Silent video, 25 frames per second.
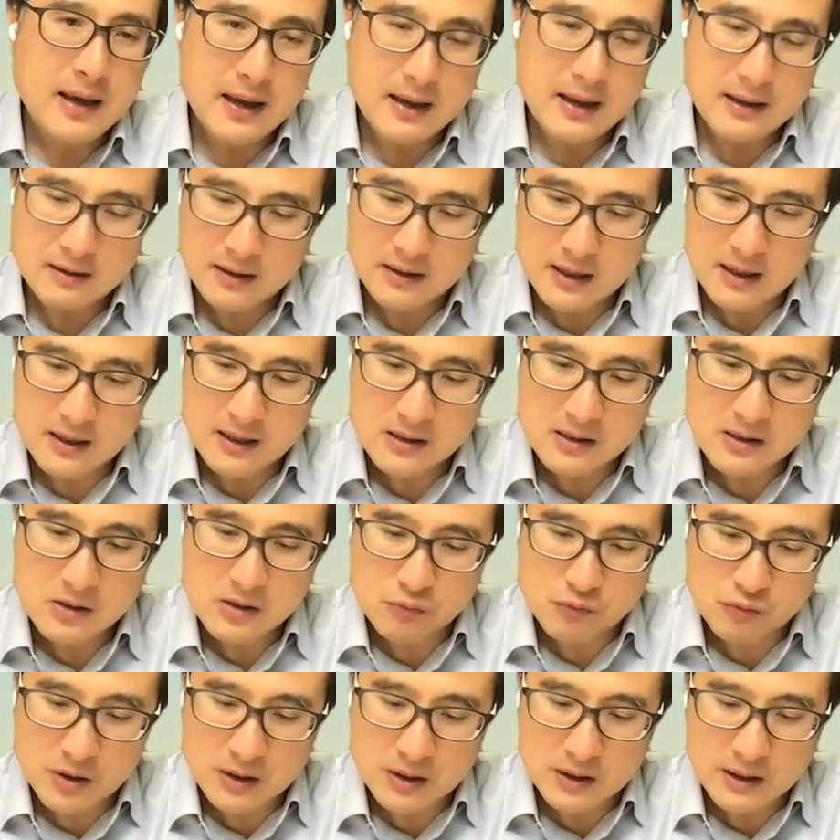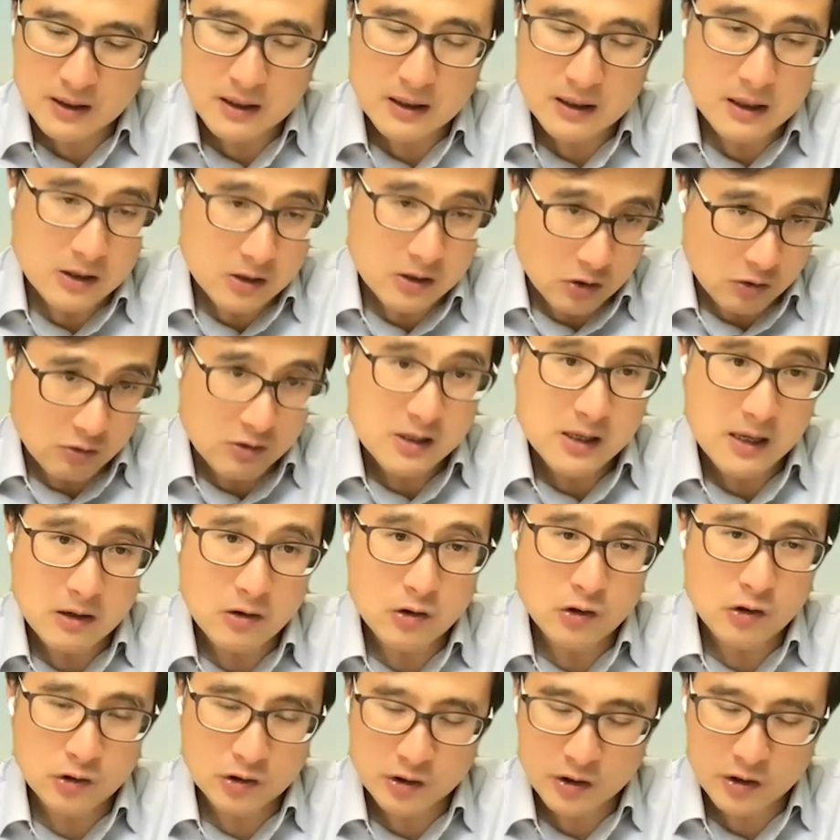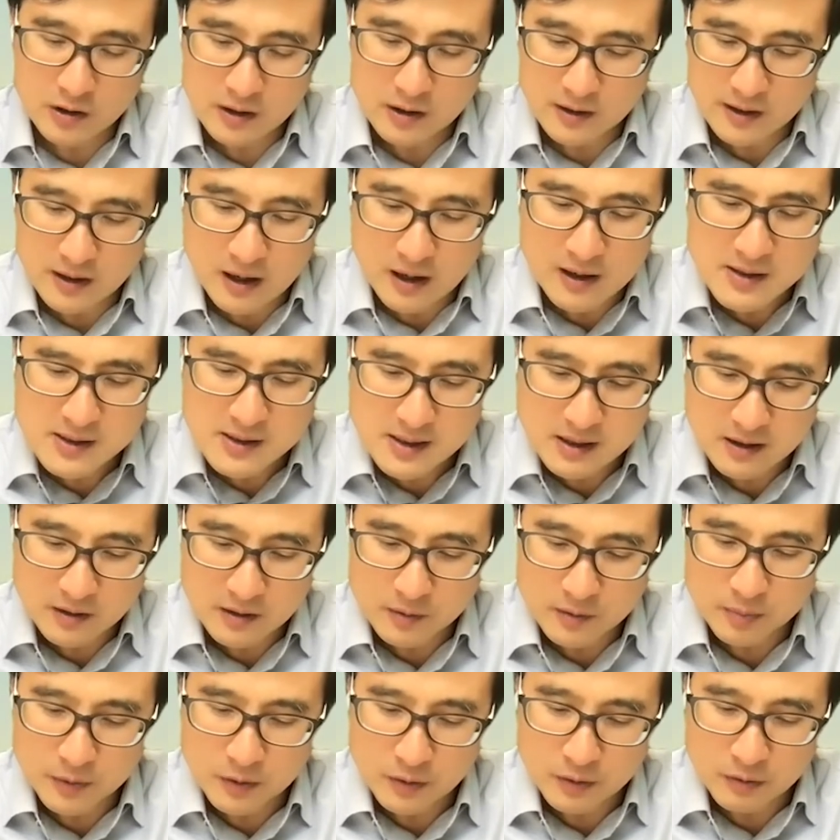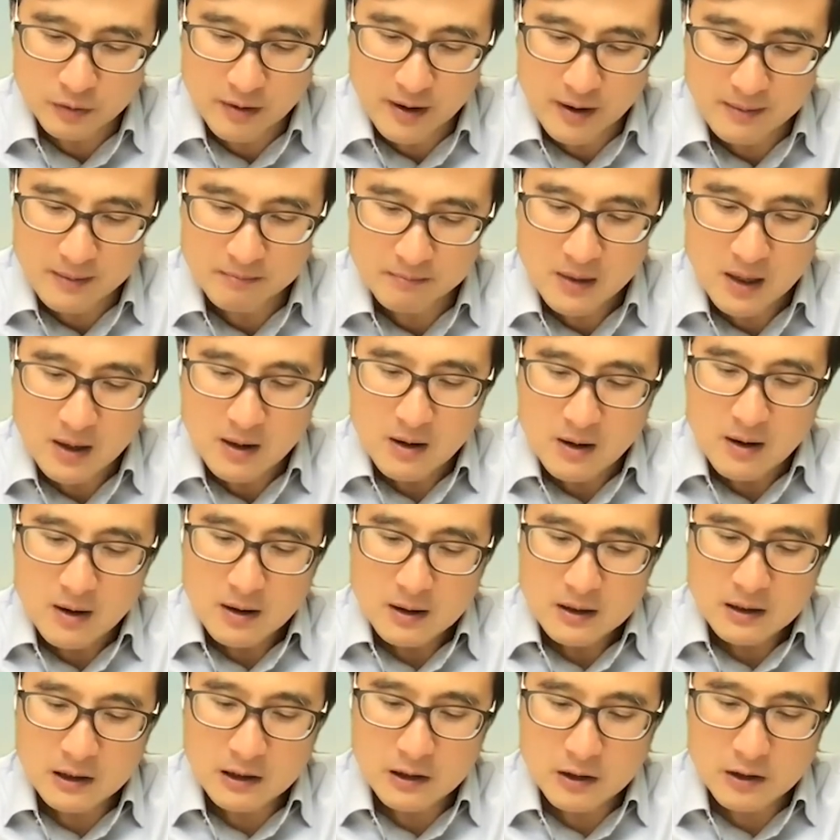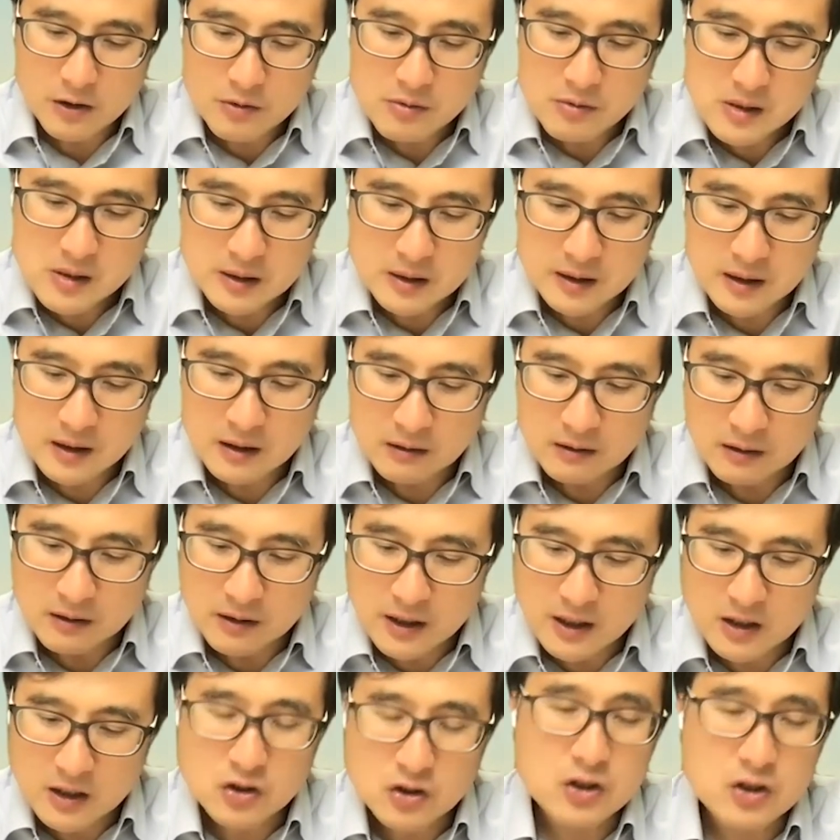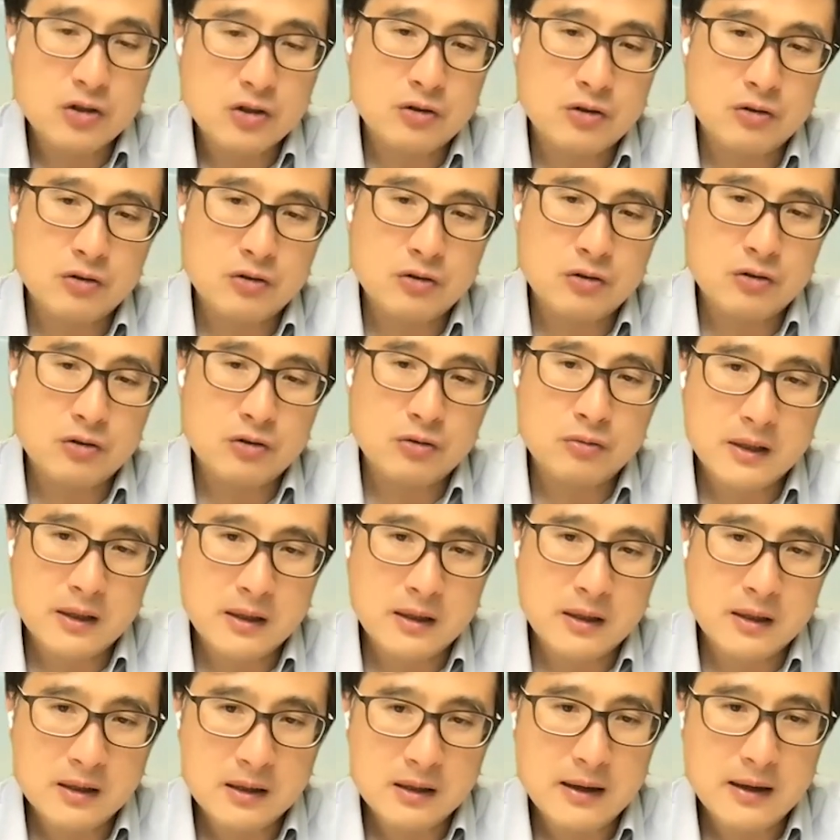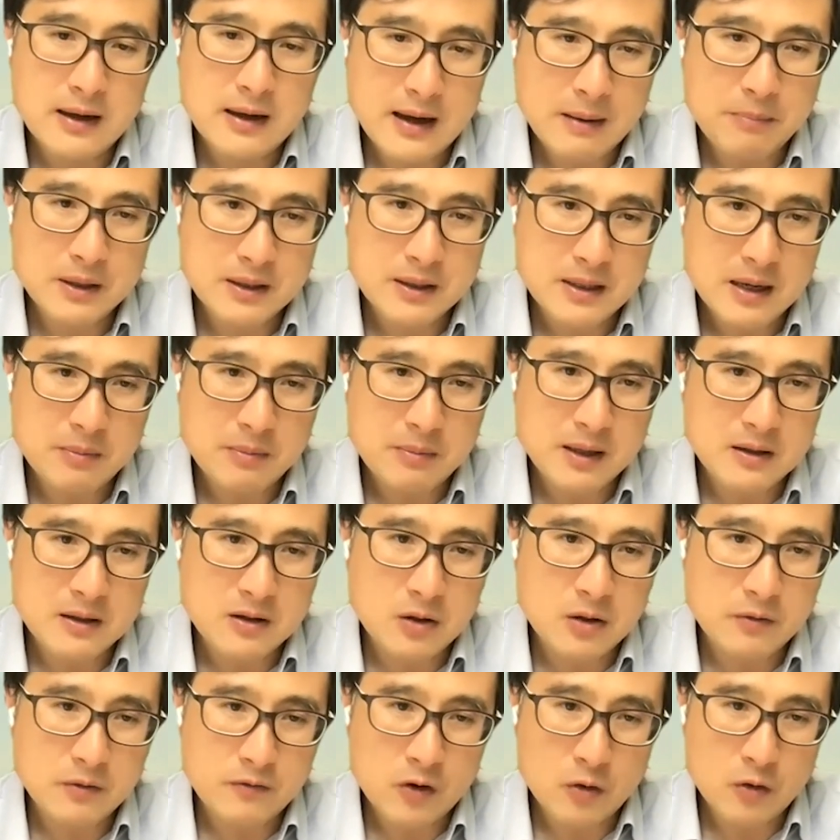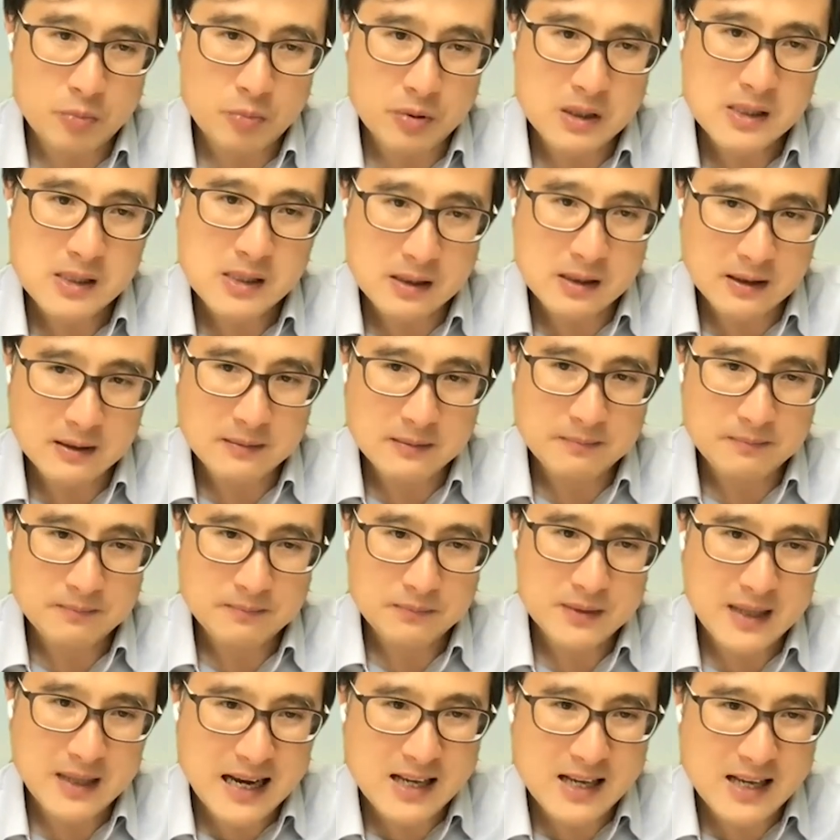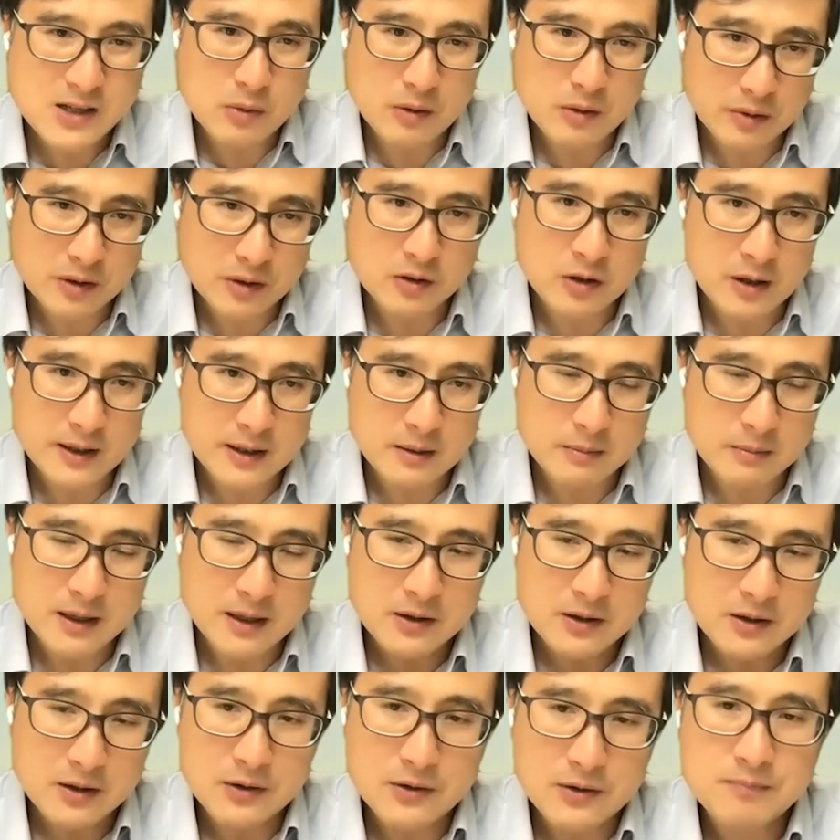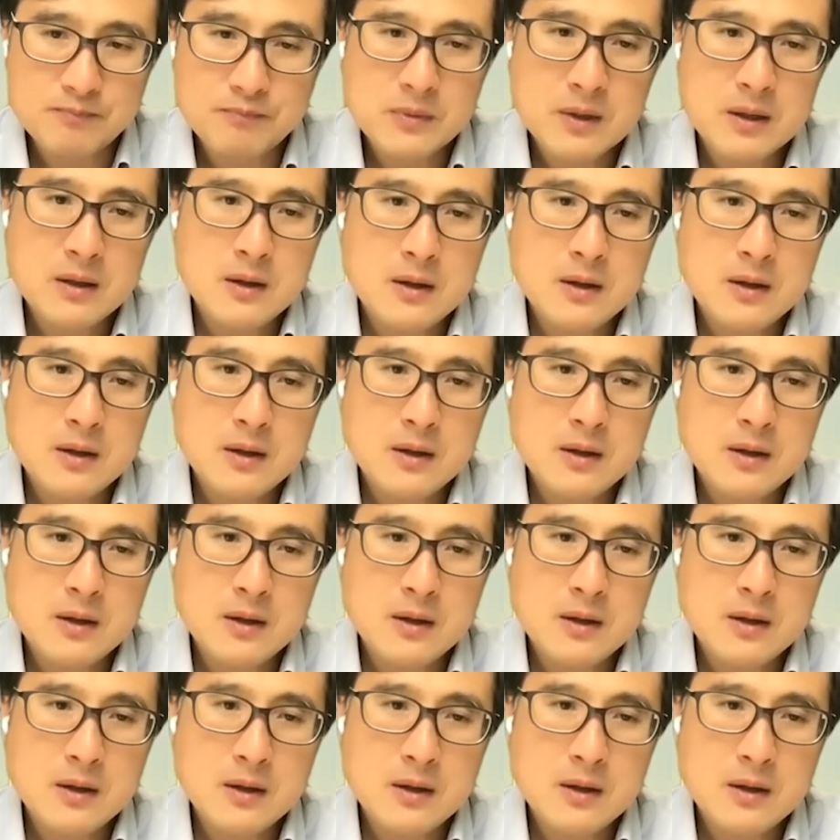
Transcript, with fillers: And it's really, as said earlier, the onset of the program closely linked to the epidemic of obesity. That's what we're talking about here.